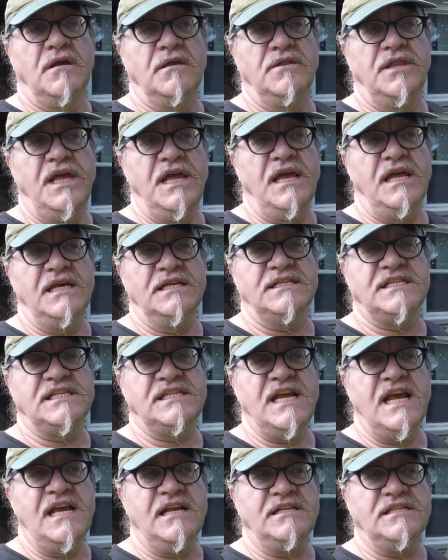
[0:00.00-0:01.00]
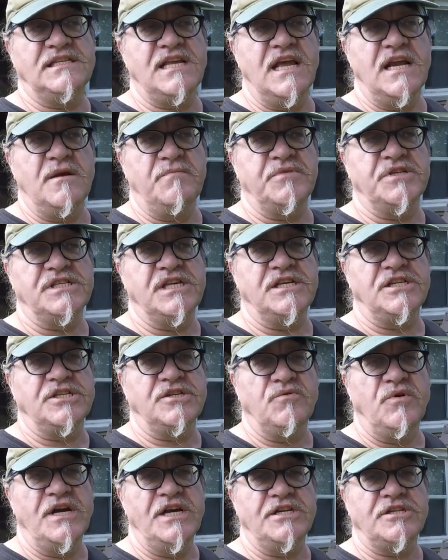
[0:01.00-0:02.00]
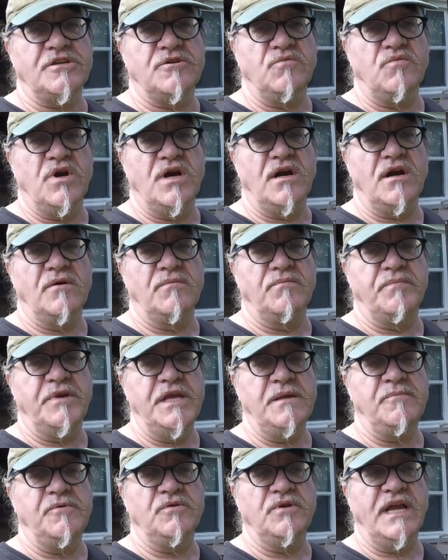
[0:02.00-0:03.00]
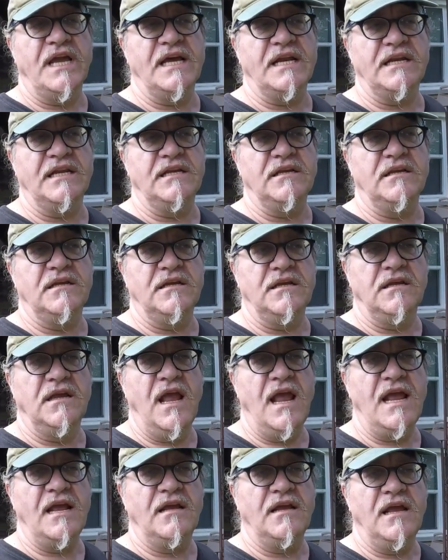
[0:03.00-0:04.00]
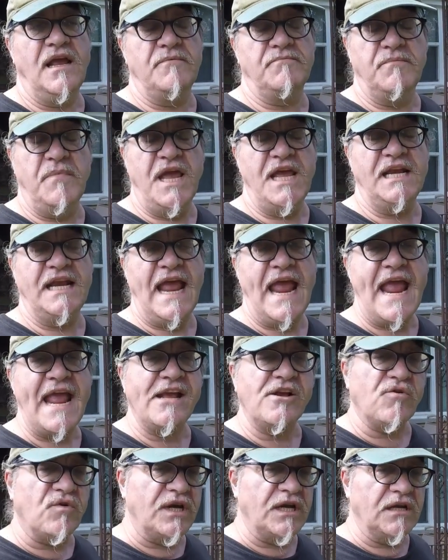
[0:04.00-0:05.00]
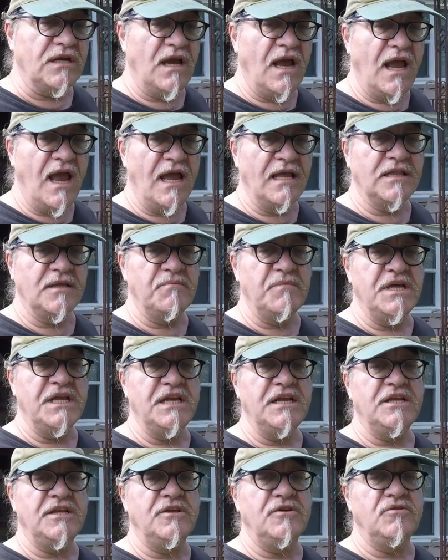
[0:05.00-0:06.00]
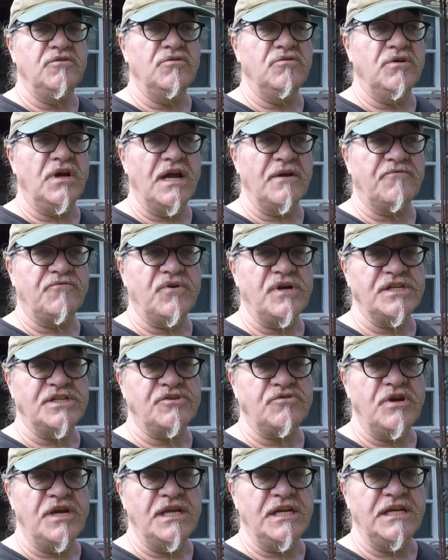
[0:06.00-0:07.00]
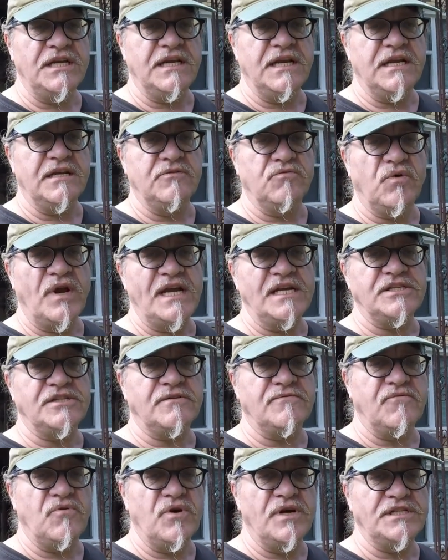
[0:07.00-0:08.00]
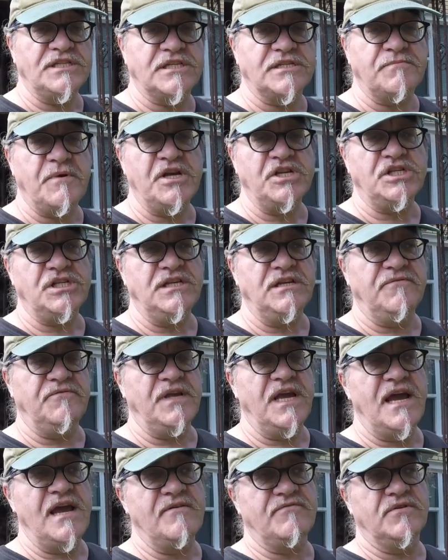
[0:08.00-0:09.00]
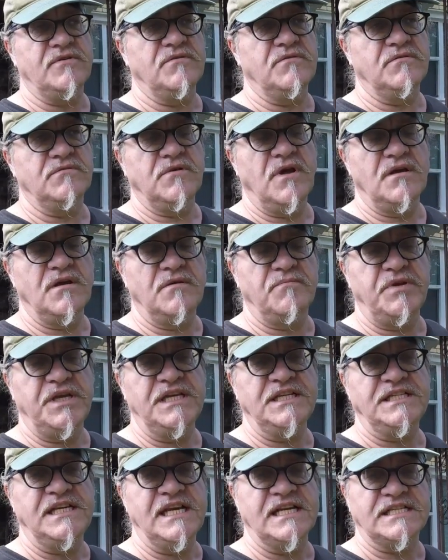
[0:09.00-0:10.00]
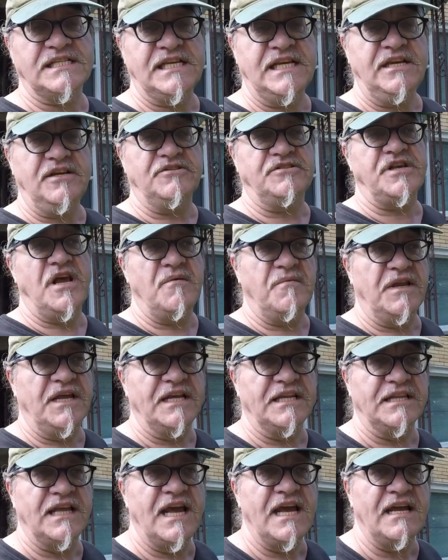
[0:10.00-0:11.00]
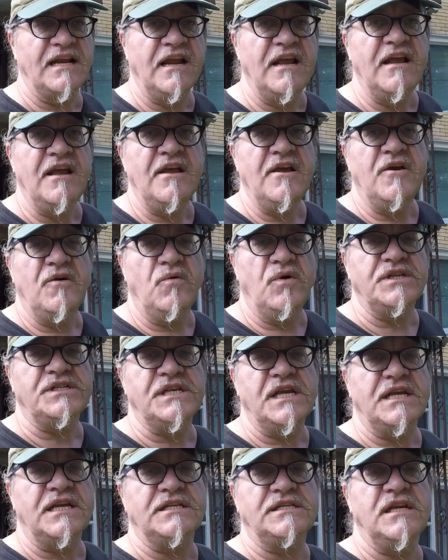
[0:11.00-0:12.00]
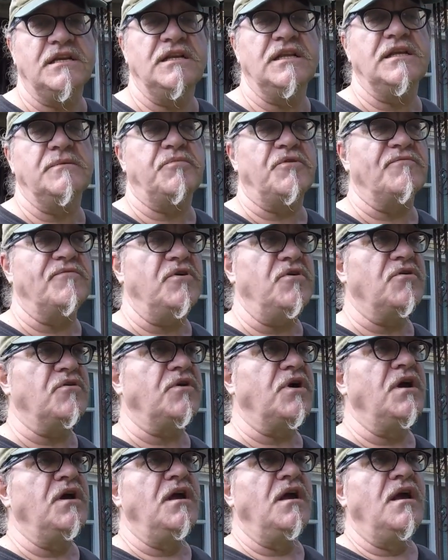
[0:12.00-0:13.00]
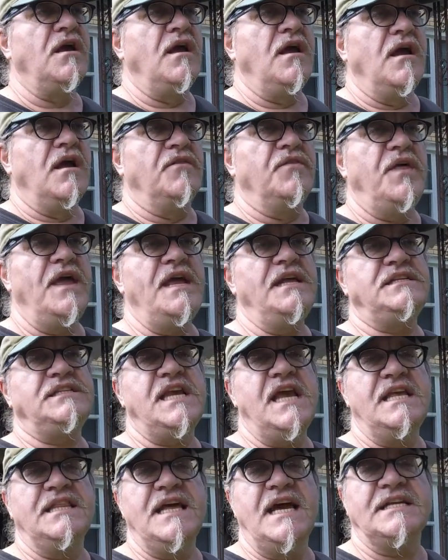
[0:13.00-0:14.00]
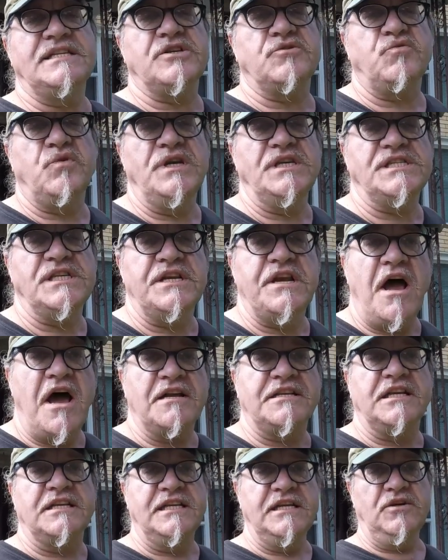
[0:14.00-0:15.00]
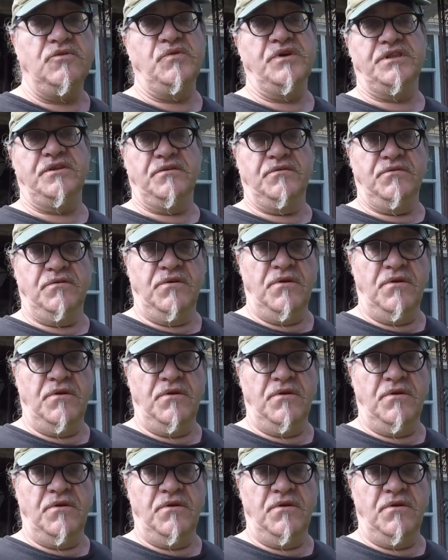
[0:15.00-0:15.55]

They instead set up a situation where people get made angry, and the minute you get frustrated and raise your voice, especially if you have a PTSD or something like that, which they continually provoke, they say that's a reason not to deal with you.